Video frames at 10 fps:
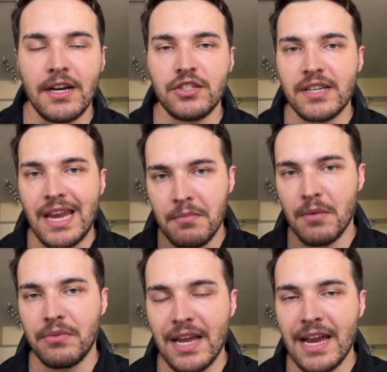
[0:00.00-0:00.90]
I just came
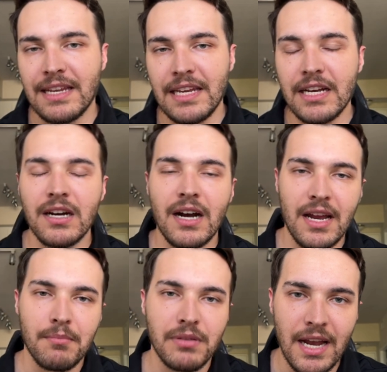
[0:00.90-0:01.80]
up with the idea.
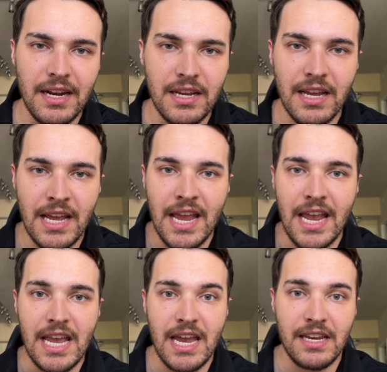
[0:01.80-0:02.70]
I applied it
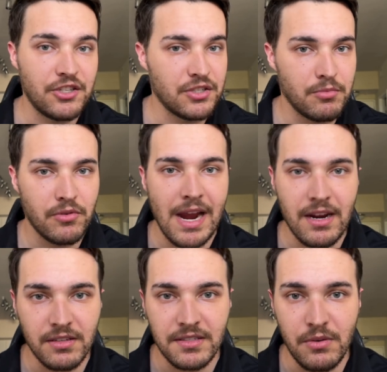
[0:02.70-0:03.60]
and it just
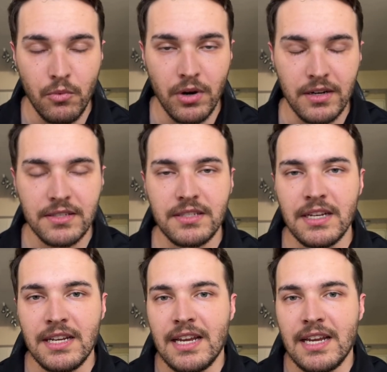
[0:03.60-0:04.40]
miraculously works.